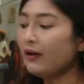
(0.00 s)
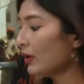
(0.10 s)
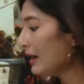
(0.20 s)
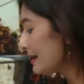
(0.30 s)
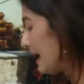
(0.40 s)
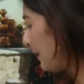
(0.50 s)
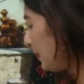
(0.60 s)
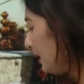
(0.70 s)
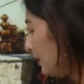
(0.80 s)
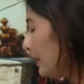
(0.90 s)
For
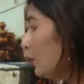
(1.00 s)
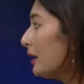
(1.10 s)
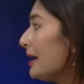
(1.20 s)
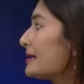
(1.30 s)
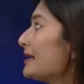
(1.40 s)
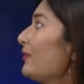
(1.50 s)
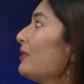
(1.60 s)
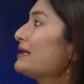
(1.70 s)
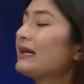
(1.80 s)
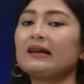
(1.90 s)
example, in today's date
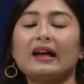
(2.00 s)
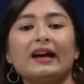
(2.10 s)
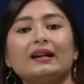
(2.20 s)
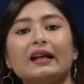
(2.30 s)
we say, right,